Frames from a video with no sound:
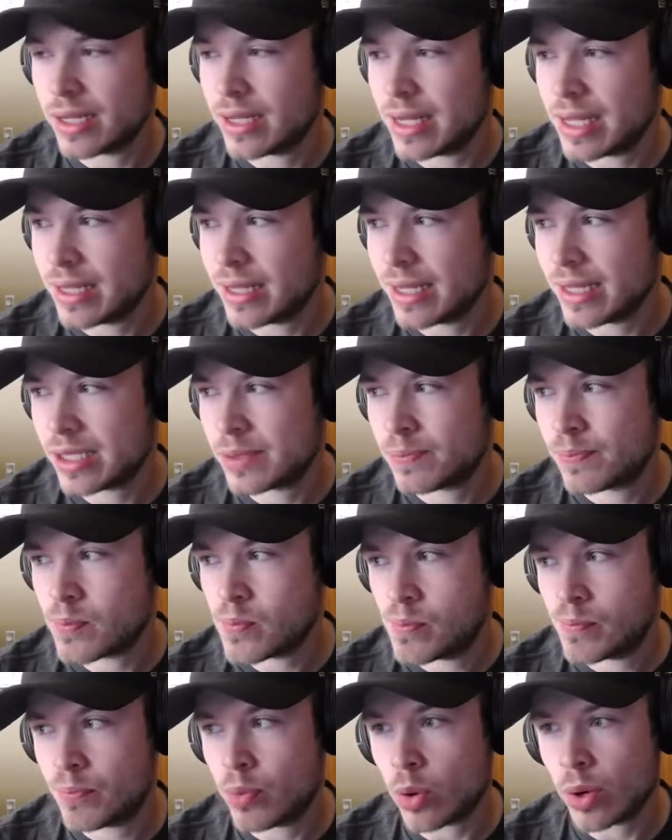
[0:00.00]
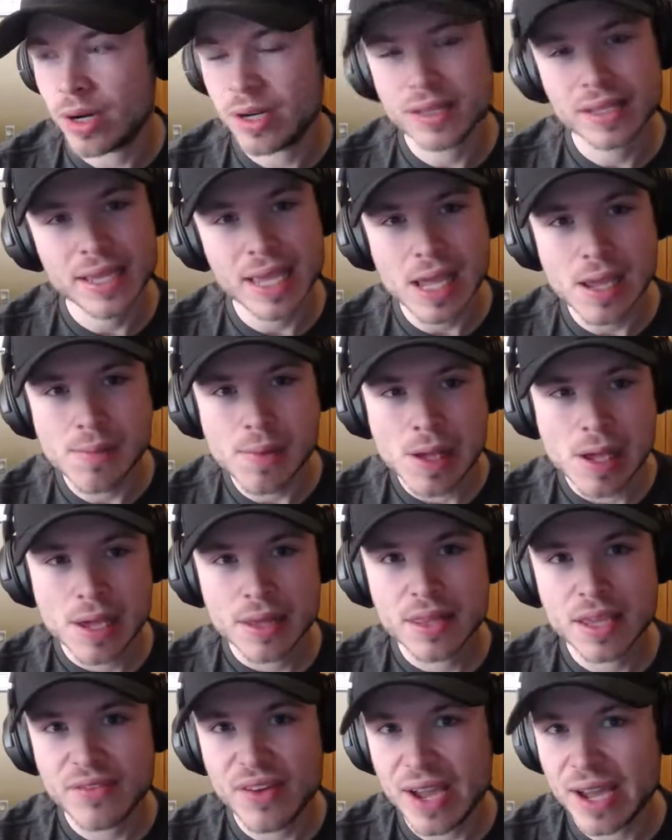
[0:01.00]
And in this point of the game,
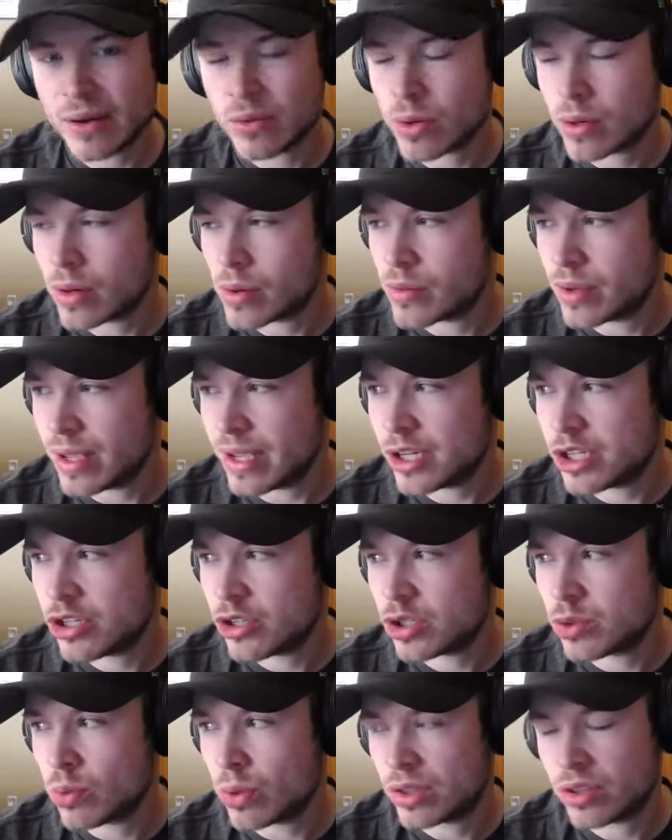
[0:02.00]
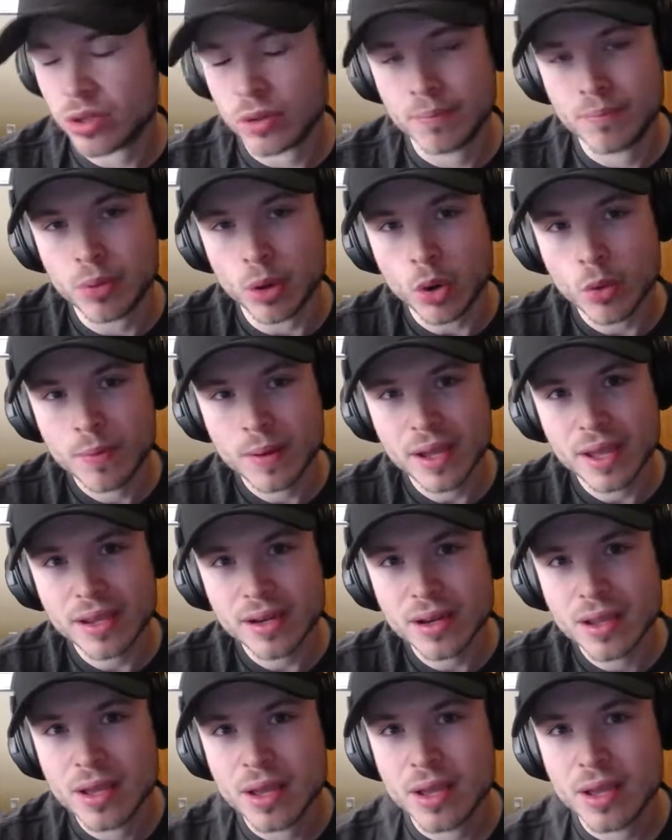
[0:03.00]
they've had issues with their bullpen.